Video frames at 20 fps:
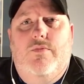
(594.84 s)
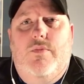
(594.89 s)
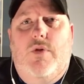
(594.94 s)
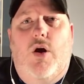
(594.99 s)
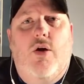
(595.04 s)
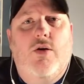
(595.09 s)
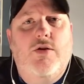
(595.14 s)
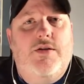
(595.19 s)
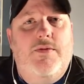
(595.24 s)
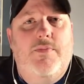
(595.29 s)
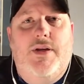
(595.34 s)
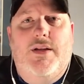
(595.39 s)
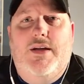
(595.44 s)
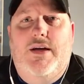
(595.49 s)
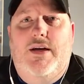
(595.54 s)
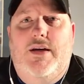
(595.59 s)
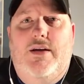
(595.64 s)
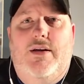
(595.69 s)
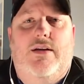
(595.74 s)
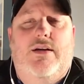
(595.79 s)

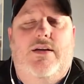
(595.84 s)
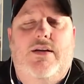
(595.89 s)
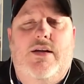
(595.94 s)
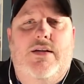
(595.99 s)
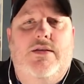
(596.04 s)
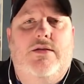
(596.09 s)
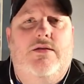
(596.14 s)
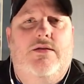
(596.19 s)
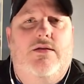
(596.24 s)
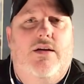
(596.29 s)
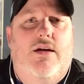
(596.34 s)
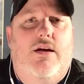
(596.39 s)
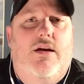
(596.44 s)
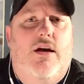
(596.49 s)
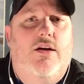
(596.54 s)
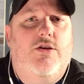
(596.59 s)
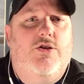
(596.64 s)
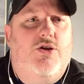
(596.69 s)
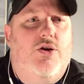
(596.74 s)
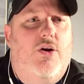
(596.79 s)
ultimately, this is
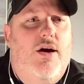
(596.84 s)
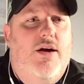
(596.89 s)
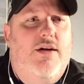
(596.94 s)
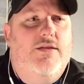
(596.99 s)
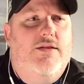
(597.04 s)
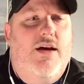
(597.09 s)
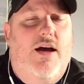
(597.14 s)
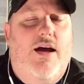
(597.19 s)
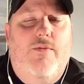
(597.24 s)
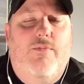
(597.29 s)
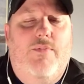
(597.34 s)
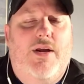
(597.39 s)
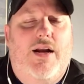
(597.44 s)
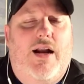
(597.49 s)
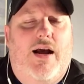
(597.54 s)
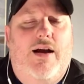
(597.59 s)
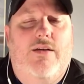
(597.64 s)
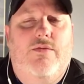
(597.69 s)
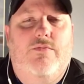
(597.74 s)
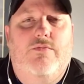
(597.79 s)
a trying time, but
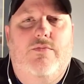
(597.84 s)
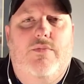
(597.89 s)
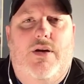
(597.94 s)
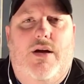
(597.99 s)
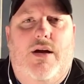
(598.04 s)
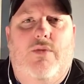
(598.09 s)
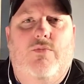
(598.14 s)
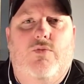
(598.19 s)
I'm